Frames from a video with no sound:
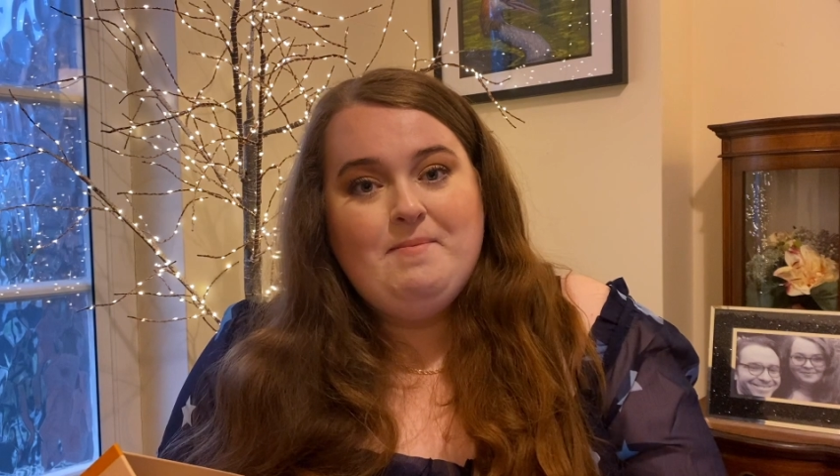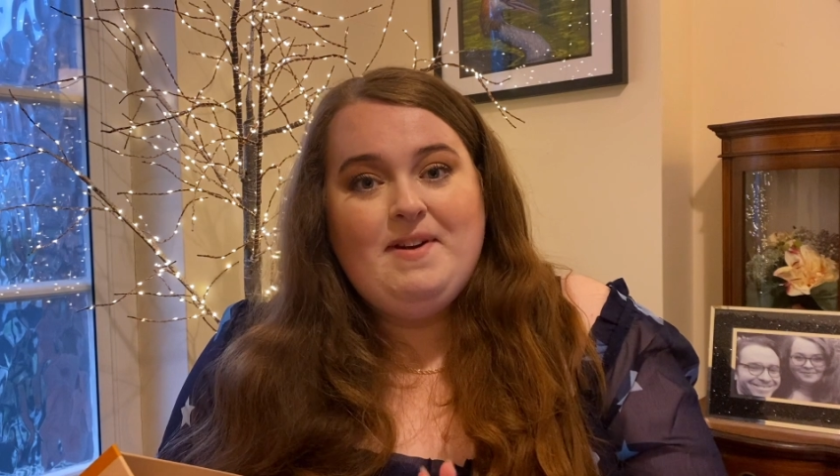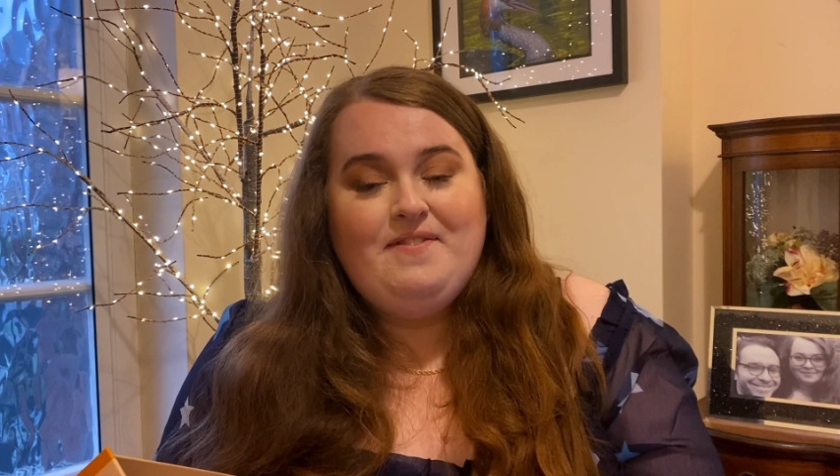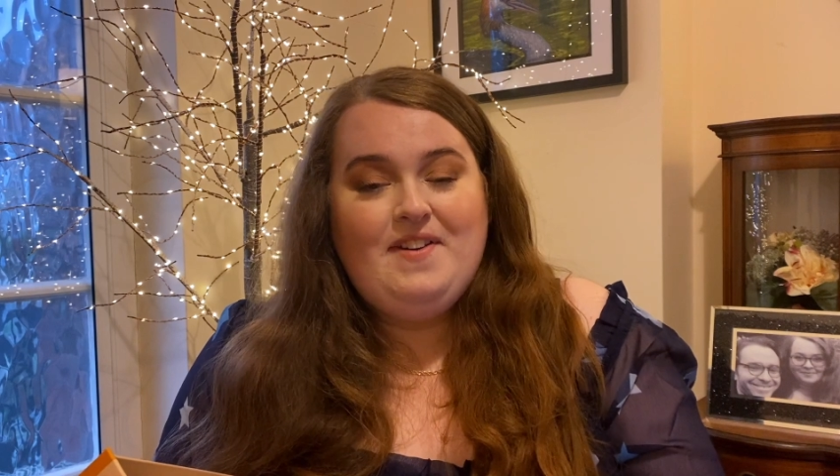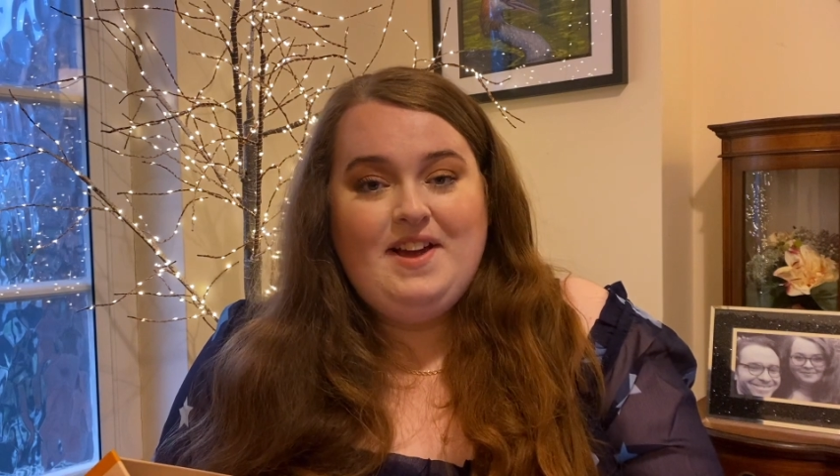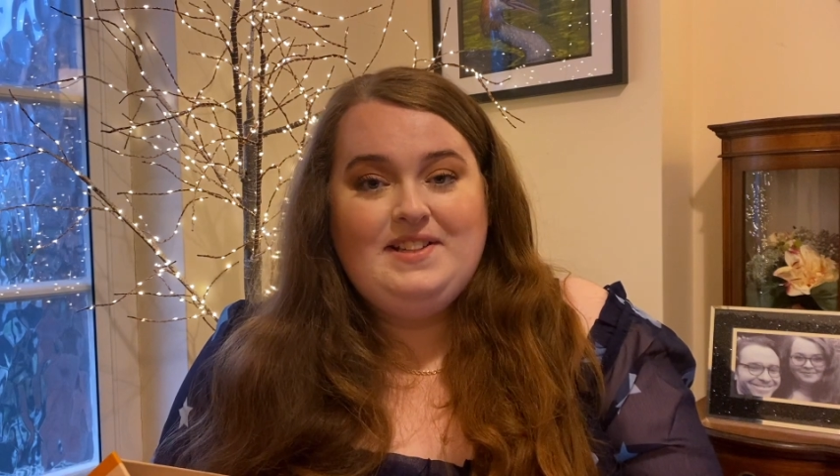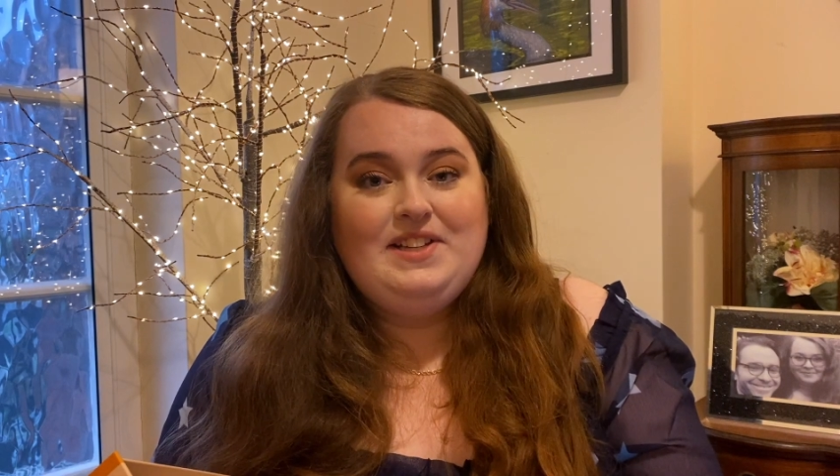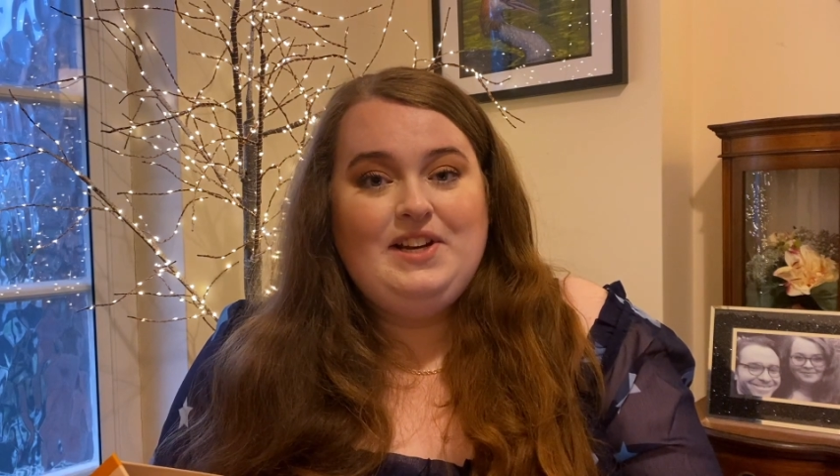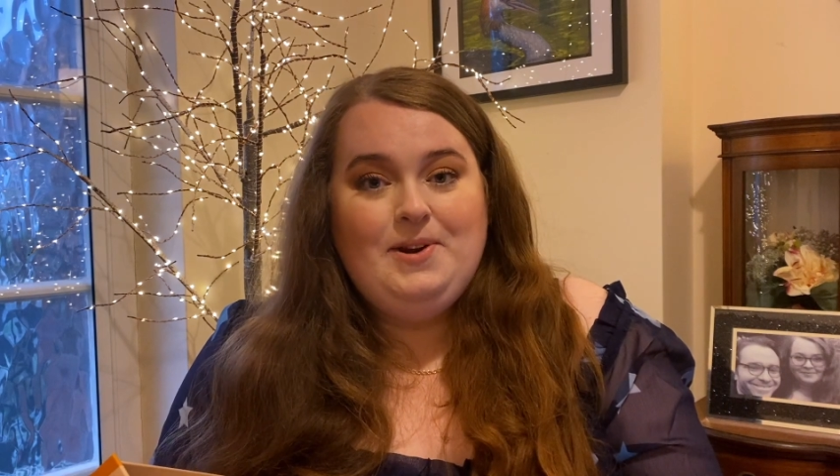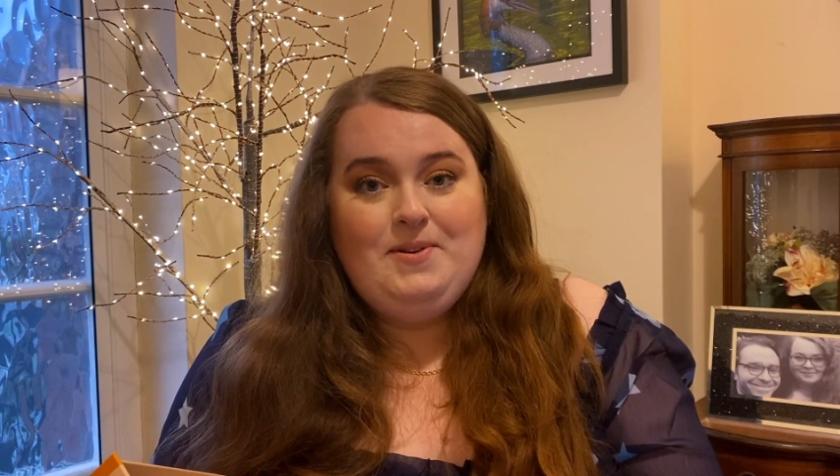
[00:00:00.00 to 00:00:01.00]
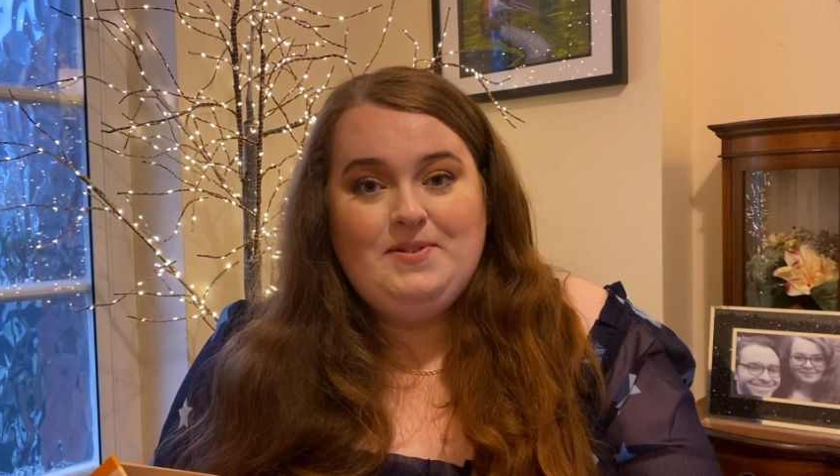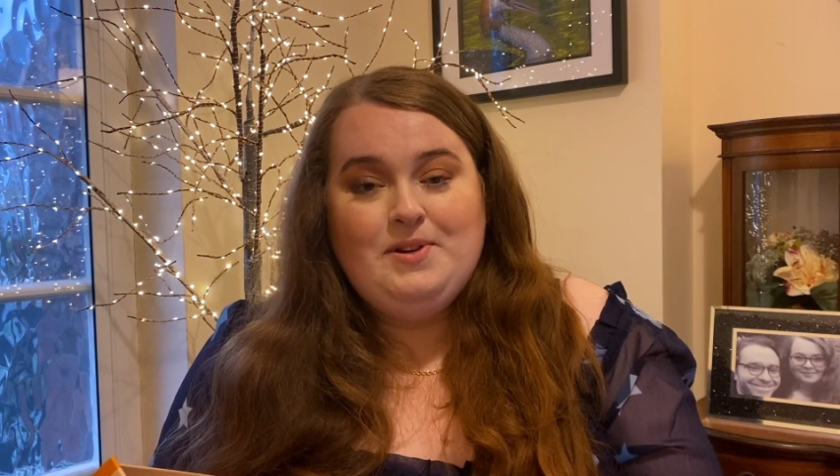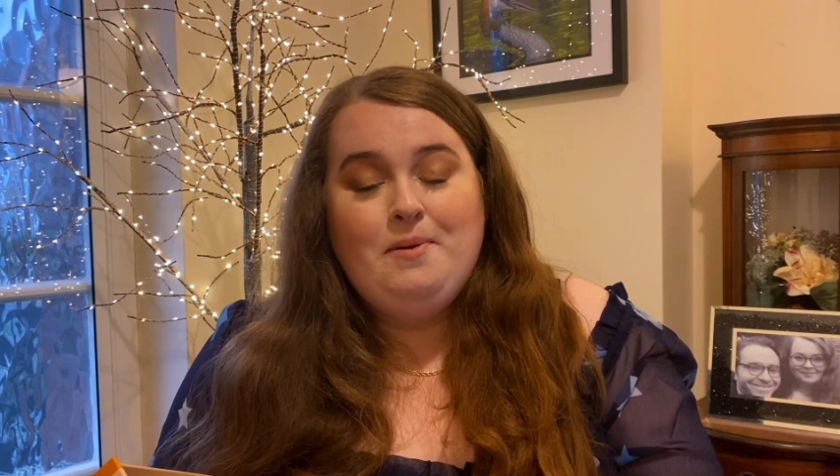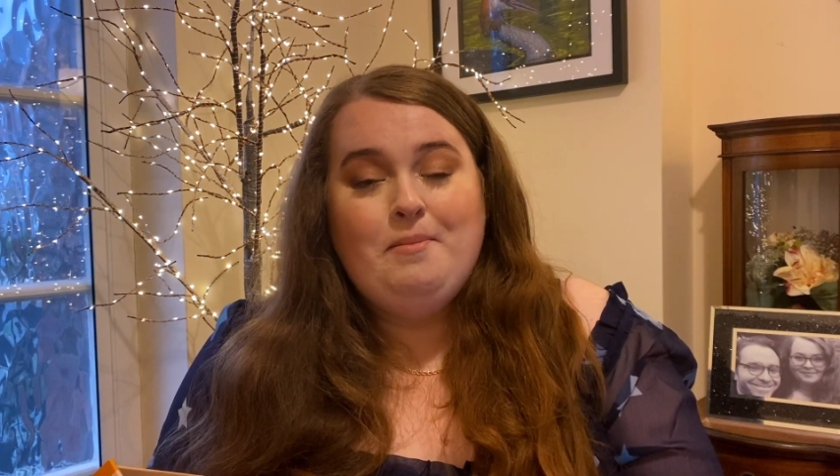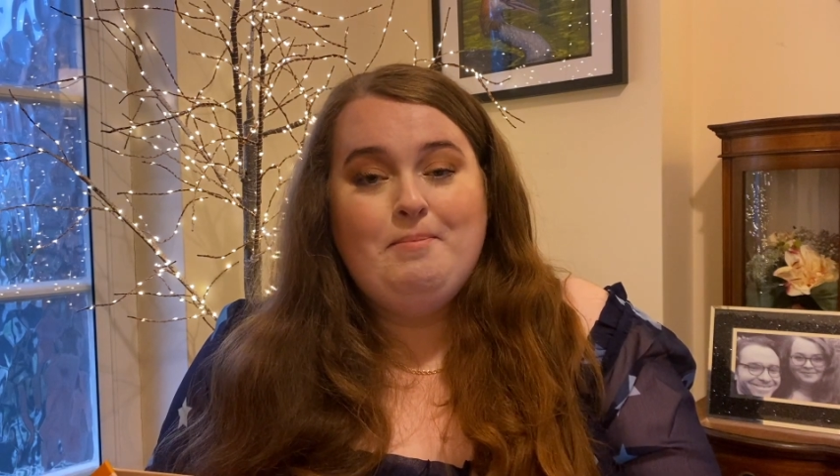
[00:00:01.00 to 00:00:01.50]
my first Louis
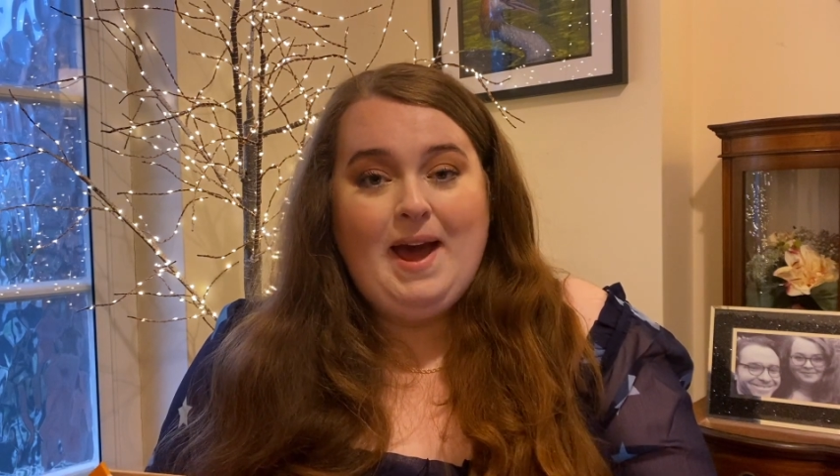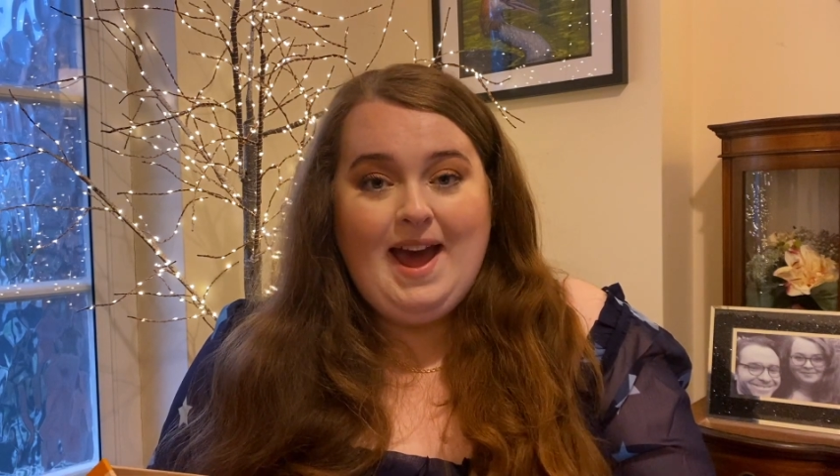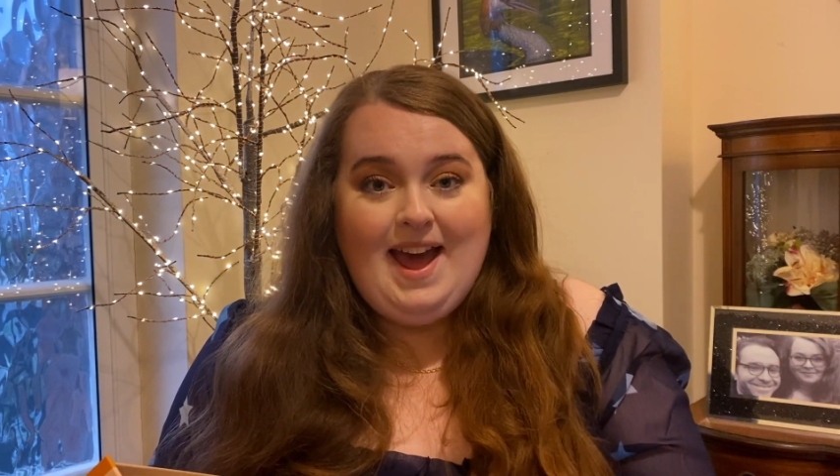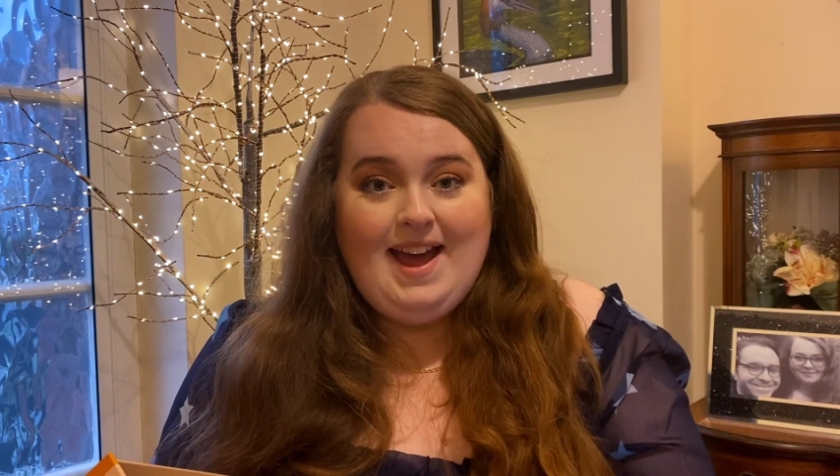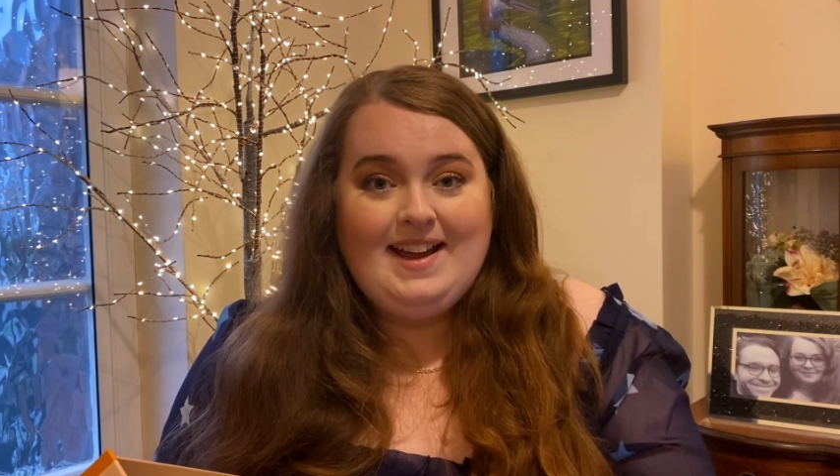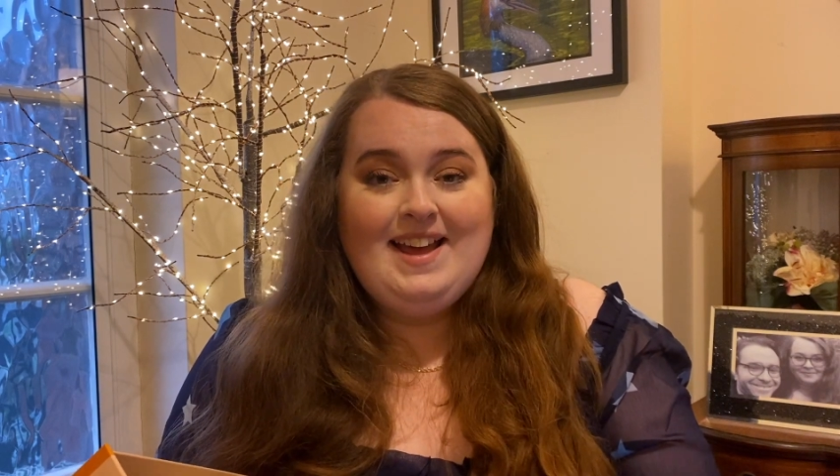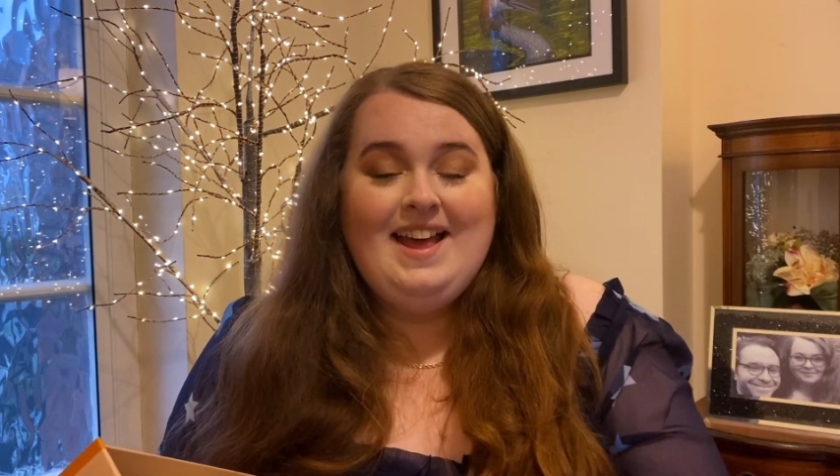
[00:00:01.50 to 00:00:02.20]
Vuitton bag,